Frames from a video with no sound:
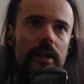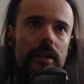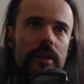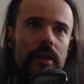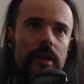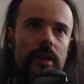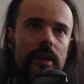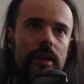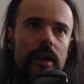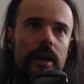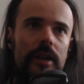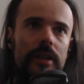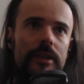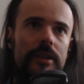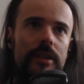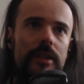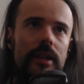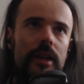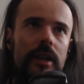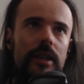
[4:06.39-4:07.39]

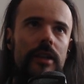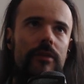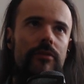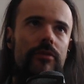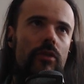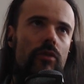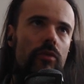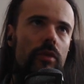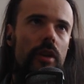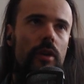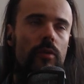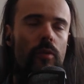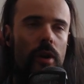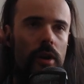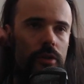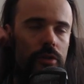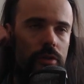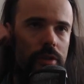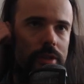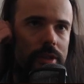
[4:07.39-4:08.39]
idea if you really
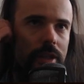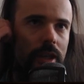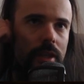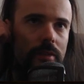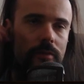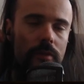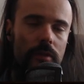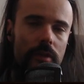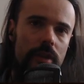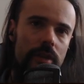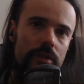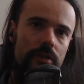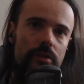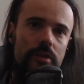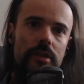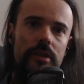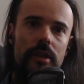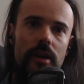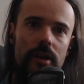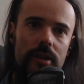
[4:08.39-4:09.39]
want to
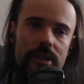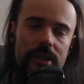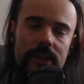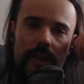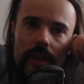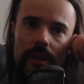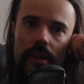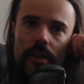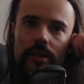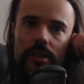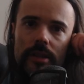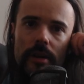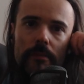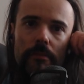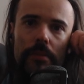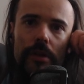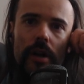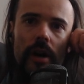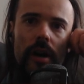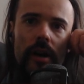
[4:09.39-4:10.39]
start stacking some
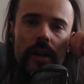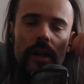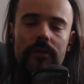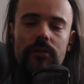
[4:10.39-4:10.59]
block.